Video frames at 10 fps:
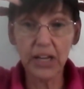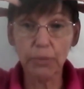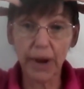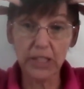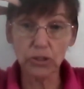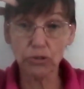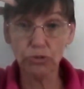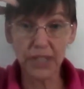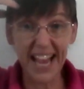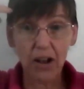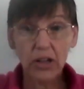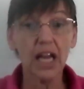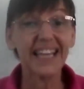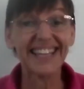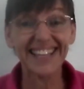Your brains will ooze out.
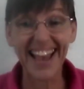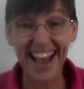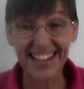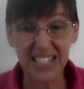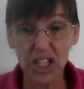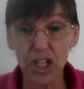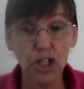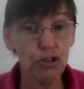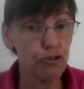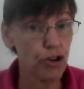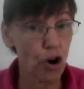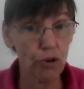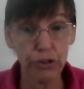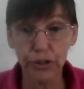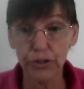Yes, you
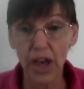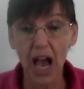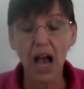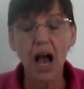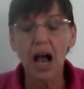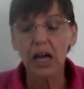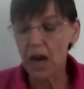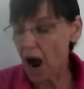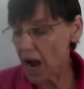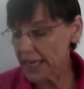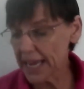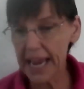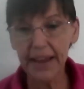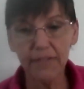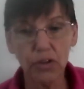don't do that. God
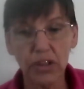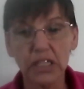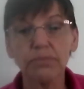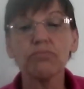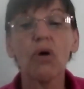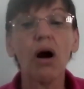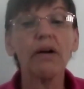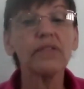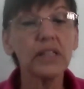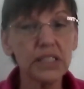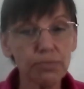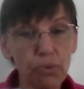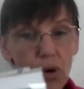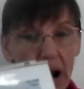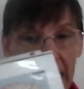gave you this marvelous
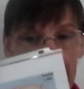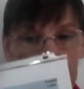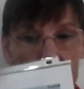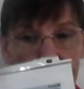brain